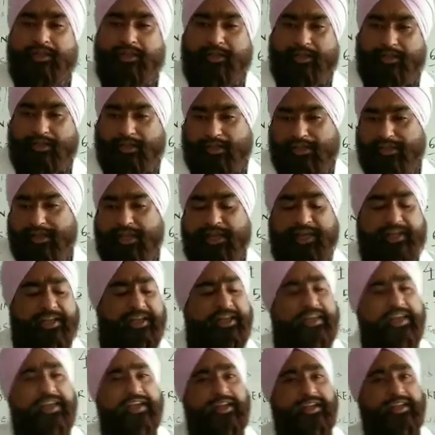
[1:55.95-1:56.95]
In
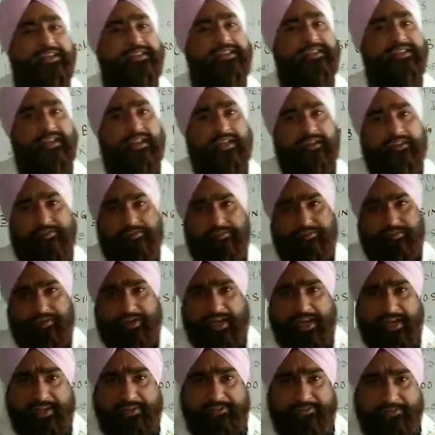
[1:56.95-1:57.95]
1980, still
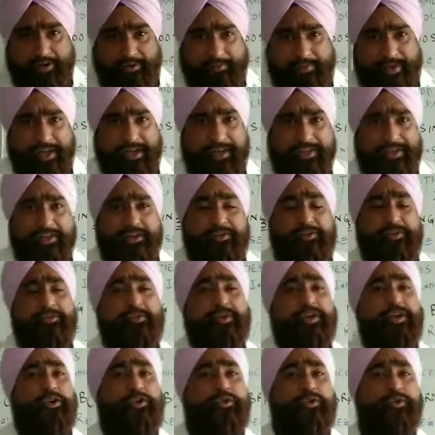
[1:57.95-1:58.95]
from
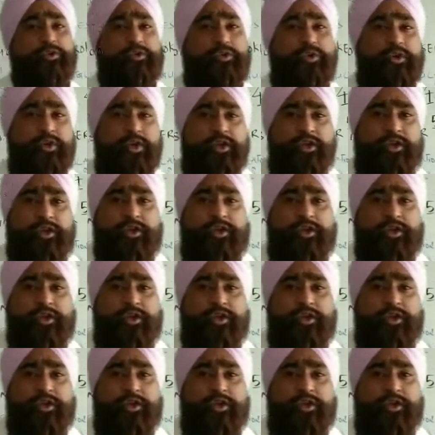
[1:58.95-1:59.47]
1971 to